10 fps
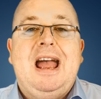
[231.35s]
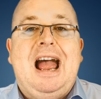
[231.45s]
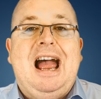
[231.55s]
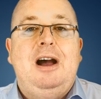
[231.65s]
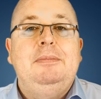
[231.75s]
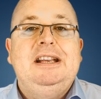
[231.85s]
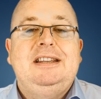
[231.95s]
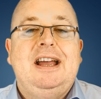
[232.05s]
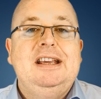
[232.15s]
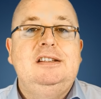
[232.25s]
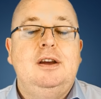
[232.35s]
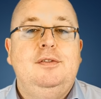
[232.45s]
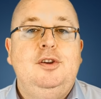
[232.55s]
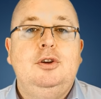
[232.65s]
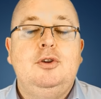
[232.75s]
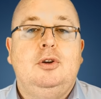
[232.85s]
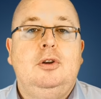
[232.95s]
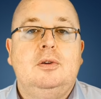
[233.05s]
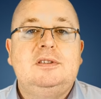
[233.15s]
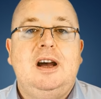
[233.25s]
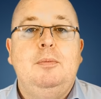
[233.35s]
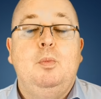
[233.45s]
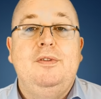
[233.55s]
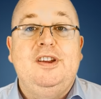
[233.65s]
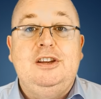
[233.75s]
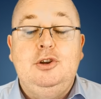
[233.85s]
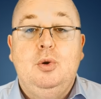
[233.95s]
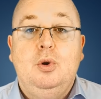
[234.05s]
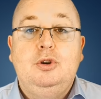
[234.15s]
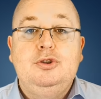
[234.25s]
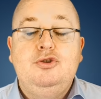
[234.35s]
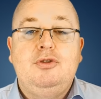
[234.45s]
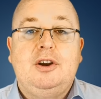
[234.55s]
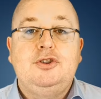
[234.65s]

how many days have you got locked up within your construction